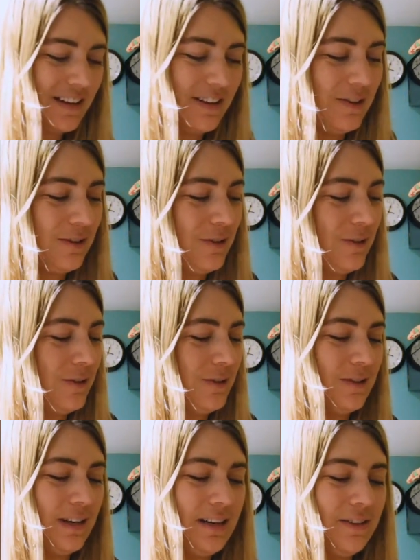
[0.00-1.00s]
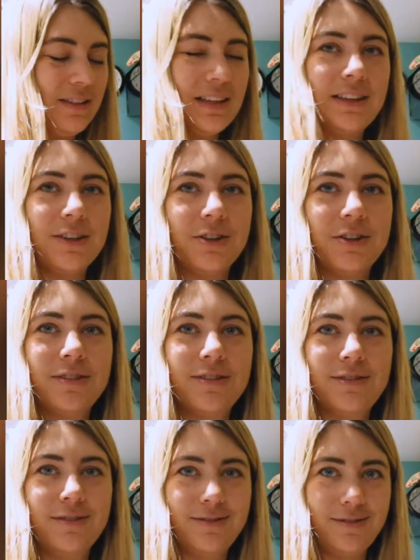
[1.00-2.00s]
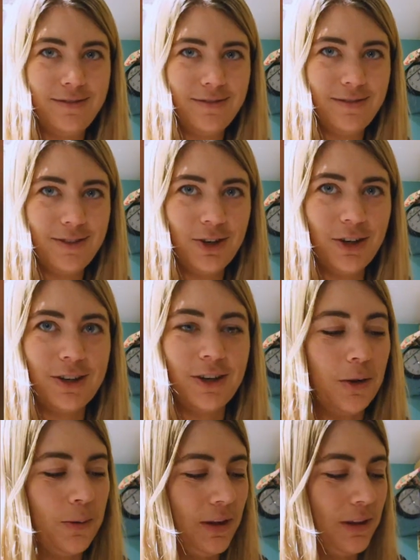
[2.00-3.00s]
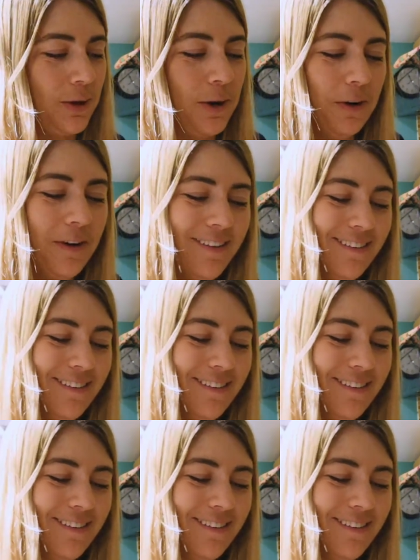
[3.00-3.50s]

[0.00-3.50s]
Oh, I don't think they're cooked all the way through.